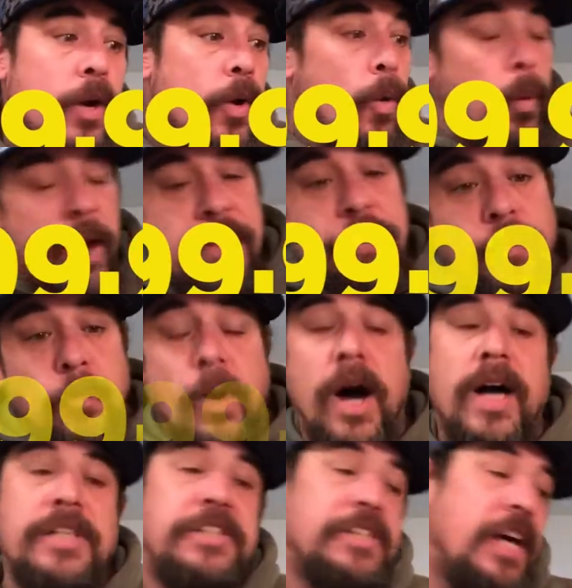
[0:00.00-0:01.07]
with the
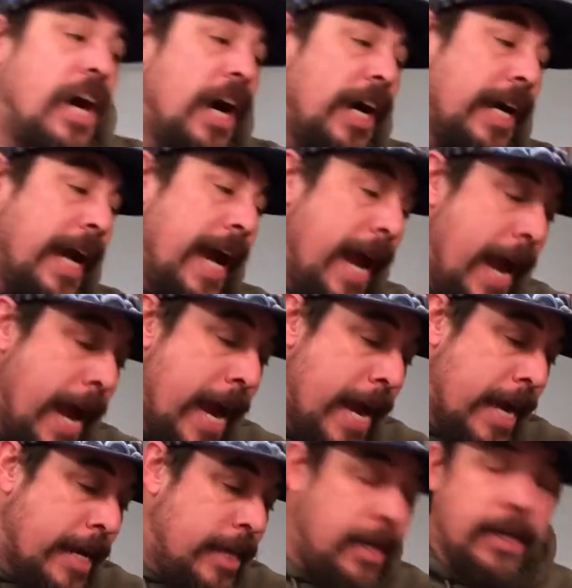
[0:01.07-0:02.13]
rod sock
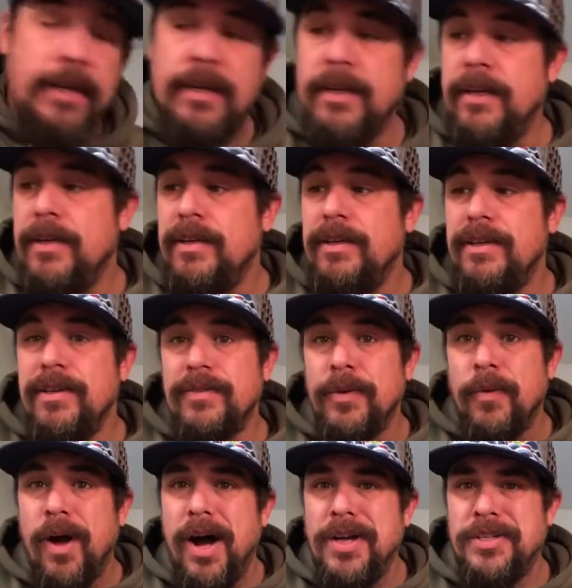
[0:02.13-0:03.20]
and the
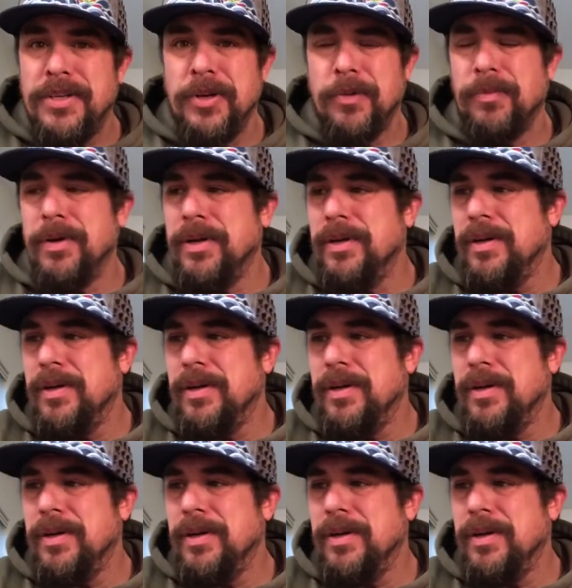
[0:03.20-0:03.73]
rod tube